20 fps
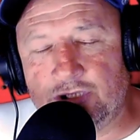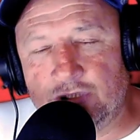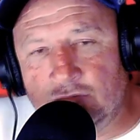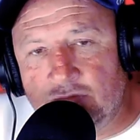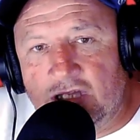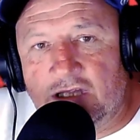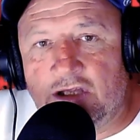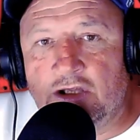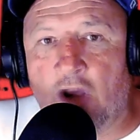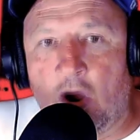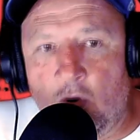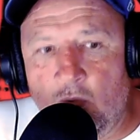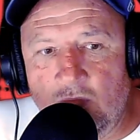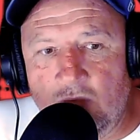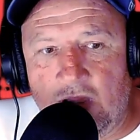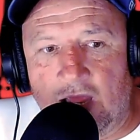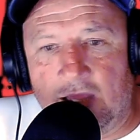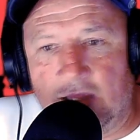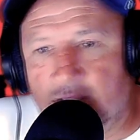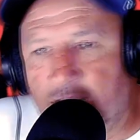you didn't
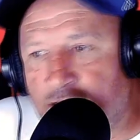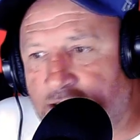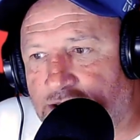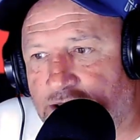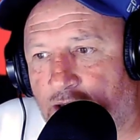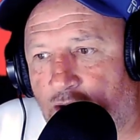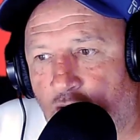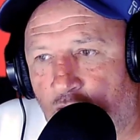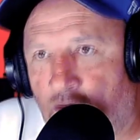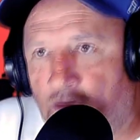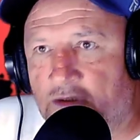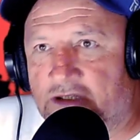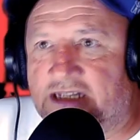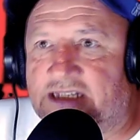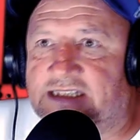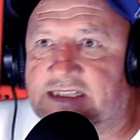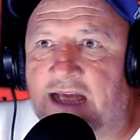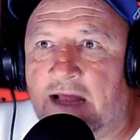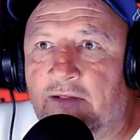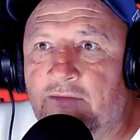own it. It's the chord
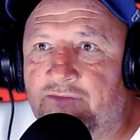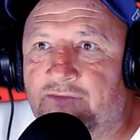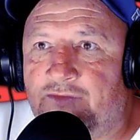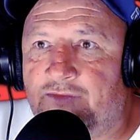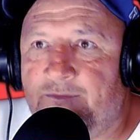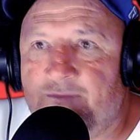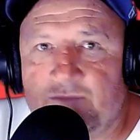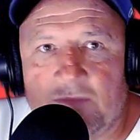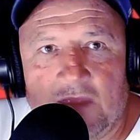itself.